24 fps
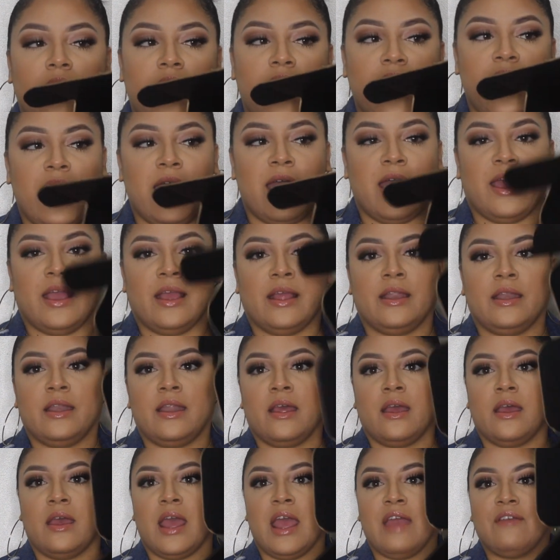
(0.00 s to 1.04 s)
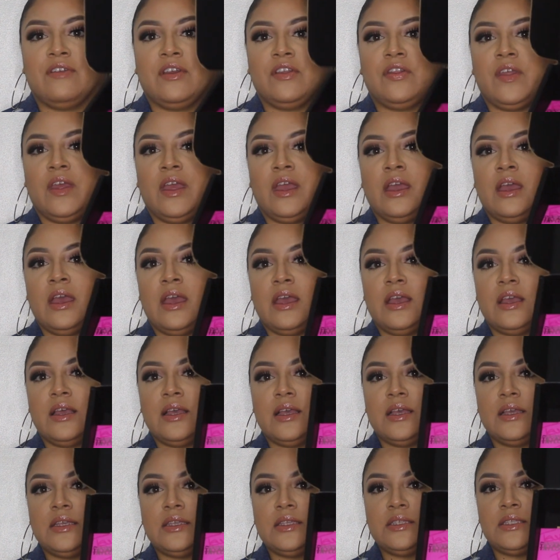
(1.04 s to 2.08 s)
and everything
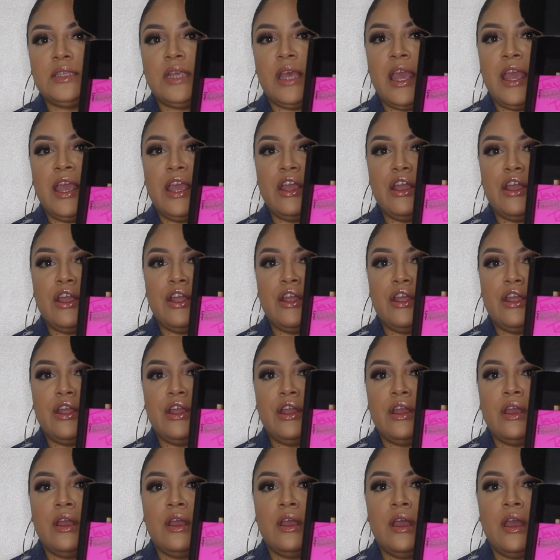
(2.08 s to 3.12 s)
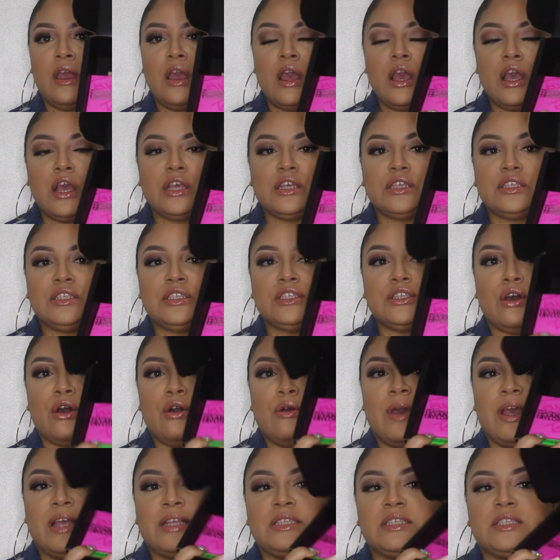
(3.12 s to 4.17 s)
is here.
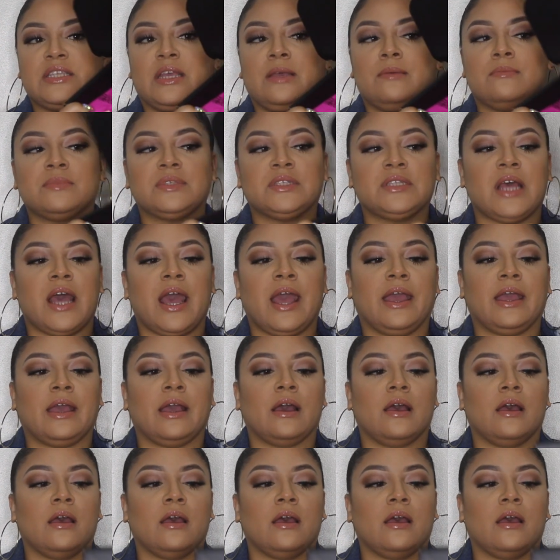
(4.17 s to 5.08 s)
So it seems like